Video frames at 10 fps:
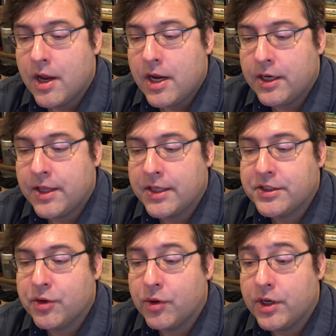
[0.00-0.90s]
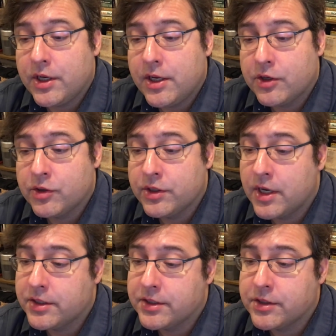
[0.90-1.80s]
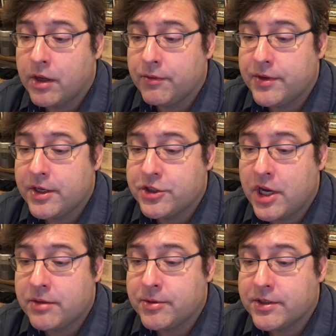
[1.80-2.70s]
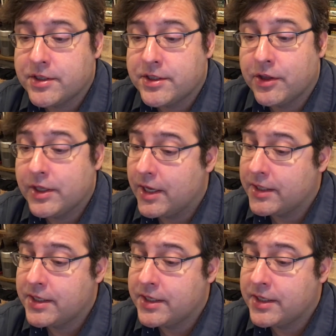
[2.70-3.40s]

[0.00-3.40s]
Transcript: In that story, he could not dissolve the enchantment until he had